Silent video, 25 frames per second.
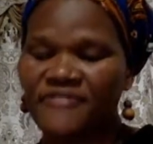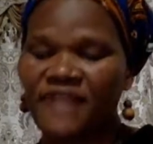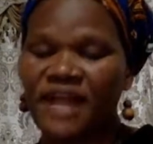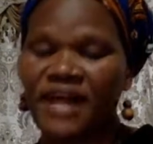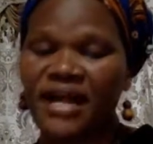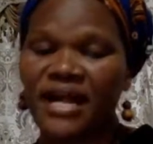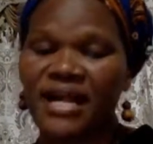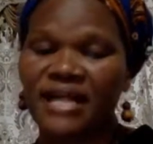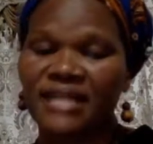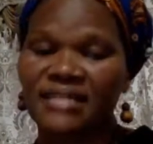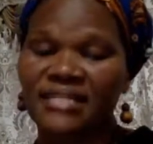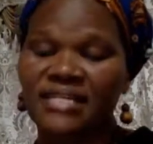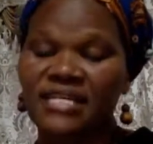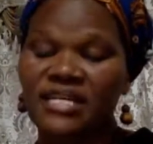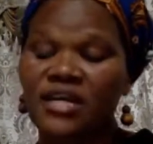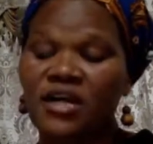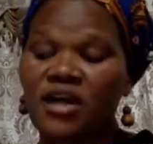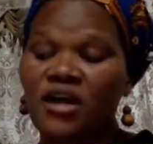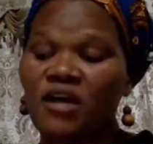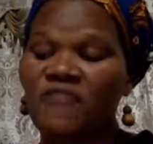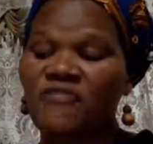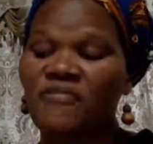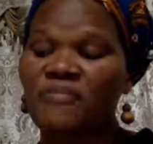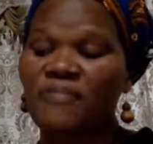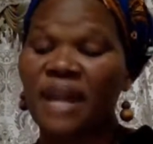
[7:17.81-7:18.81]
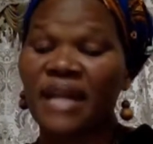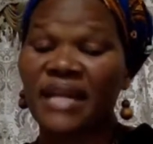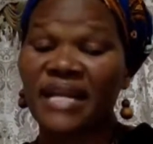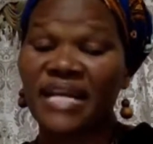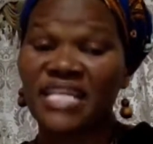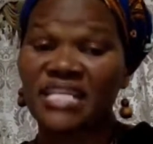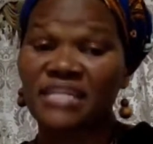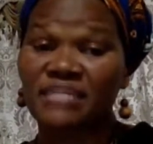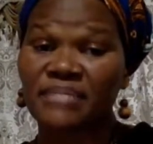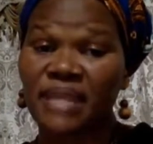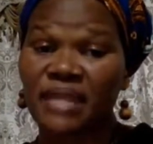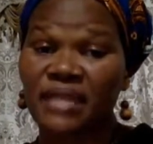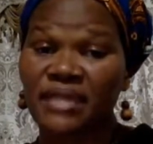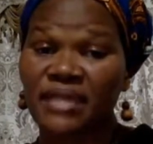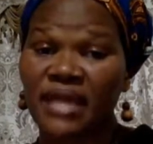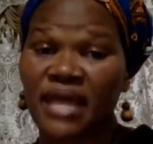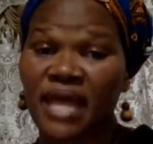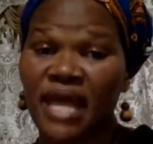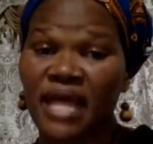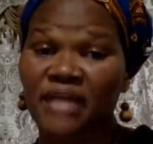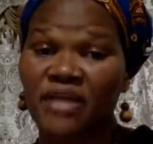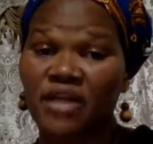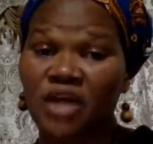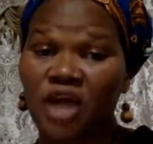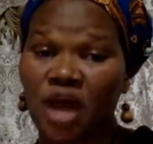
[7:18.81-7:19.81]
Faculty of
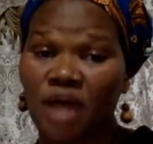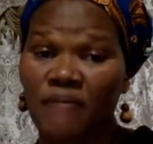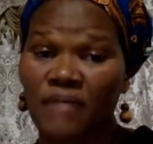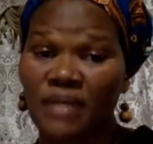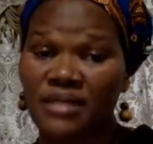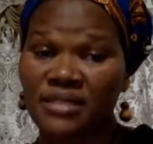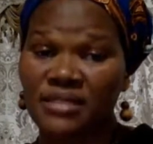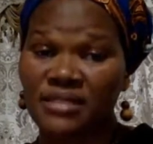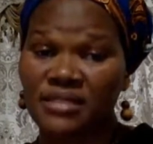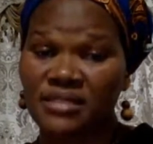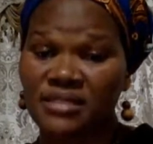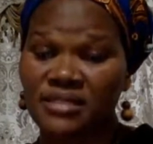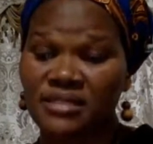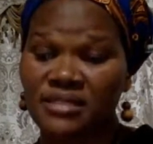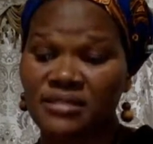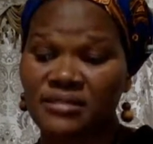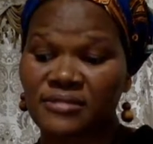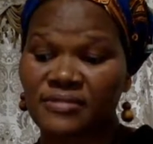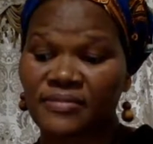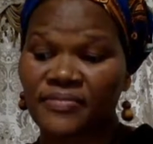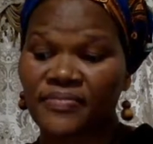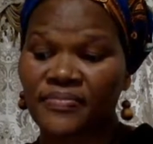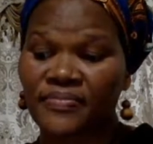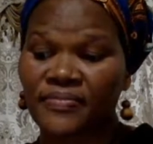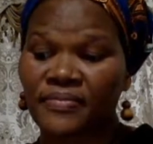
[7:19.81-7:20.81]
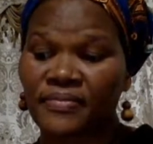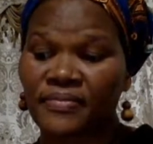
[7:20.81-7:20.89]
Management and Commerce,